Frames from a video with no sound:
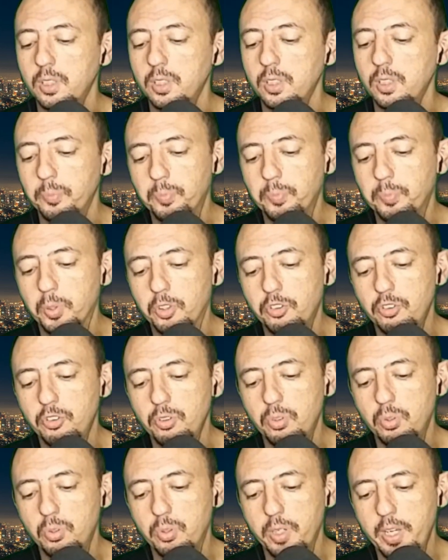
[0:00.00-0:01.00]
put
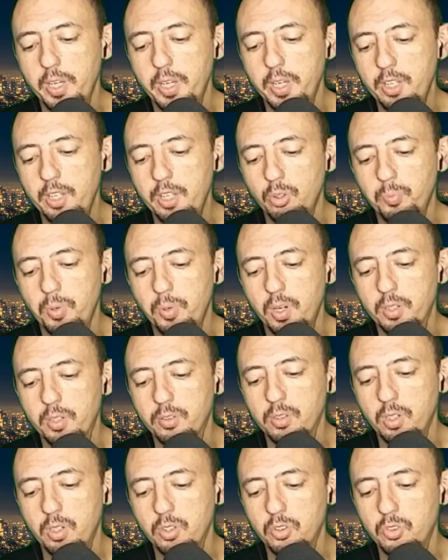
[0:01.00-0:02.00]
you and your partner
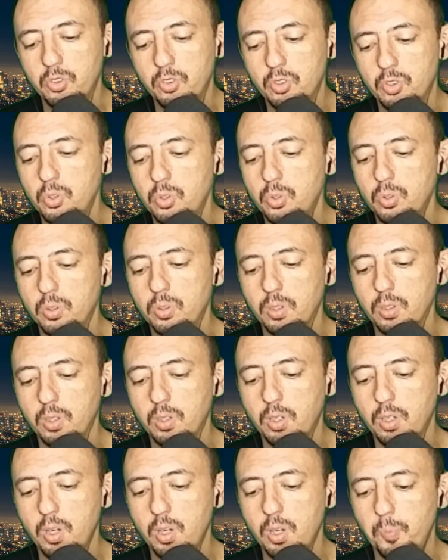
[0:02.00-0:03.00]
on two
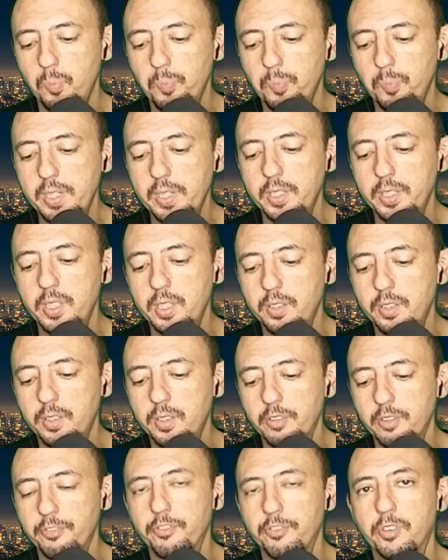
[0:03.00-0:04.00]
completely
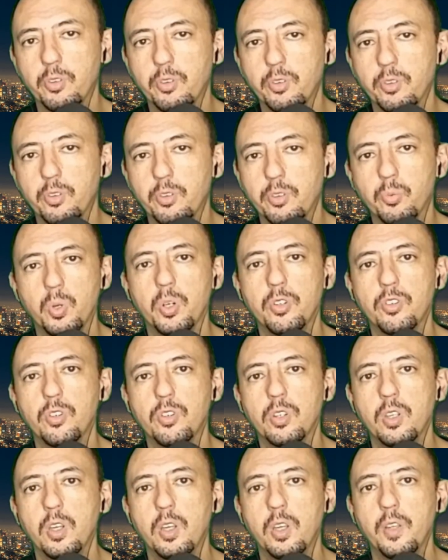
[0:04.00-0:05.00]
different roads
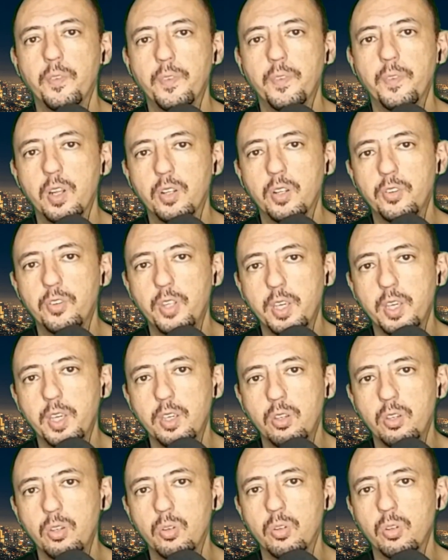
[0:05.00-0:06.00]
that are
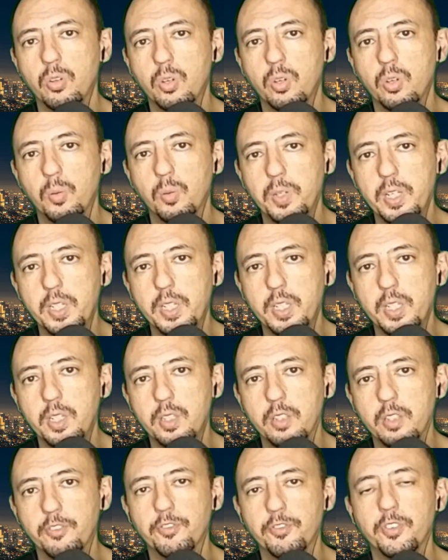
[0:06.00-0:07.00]
taking you in completely
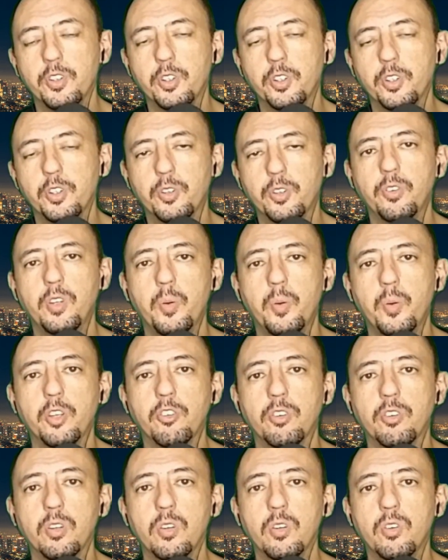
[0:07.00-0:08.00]
different
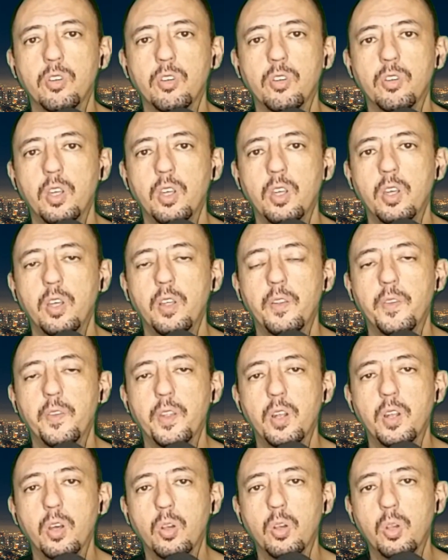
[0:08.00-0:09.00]
directions that
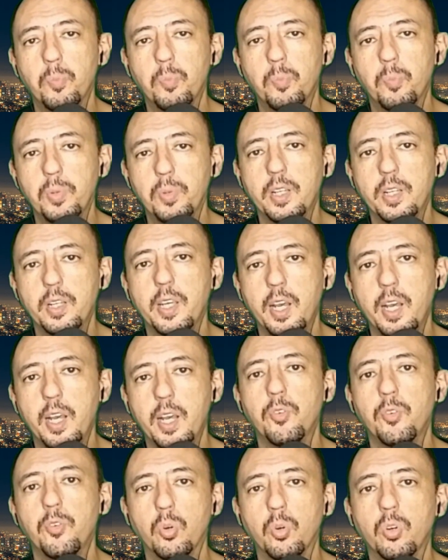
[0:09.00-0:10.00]
are completely out
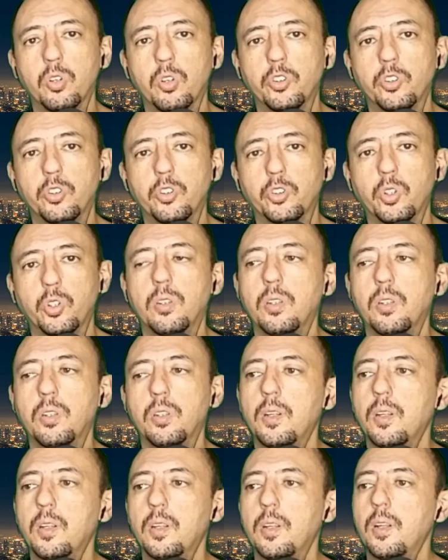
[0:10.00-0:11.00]
of your control.
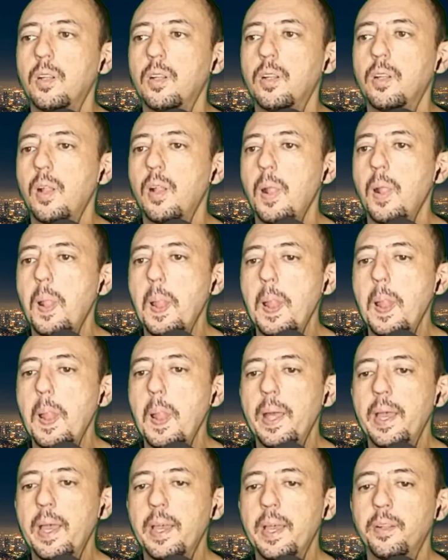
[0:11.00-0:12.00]

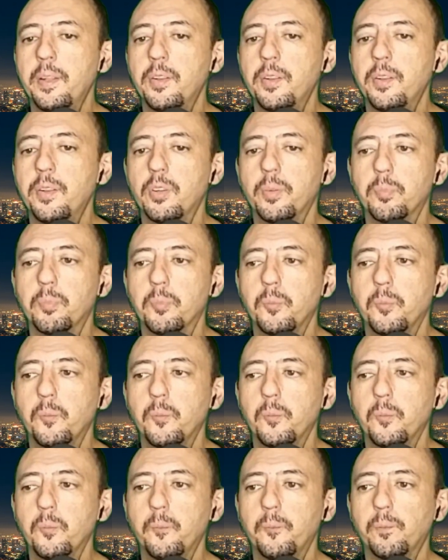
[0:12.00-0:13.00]
And
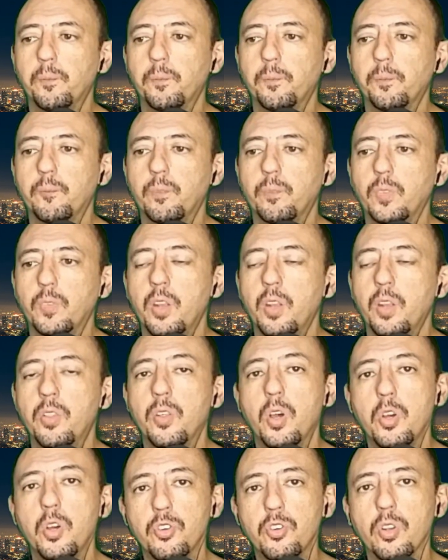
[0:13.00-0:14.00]

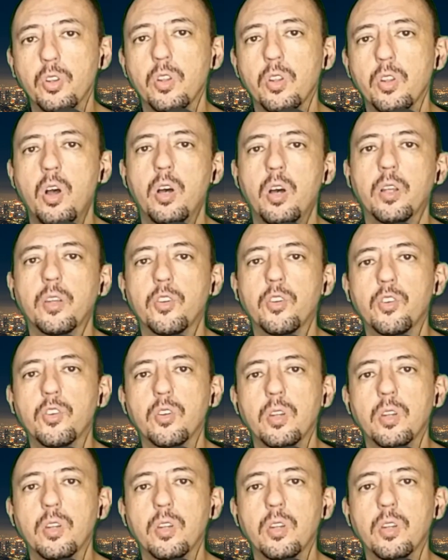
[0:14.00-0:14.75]
those are the hardest.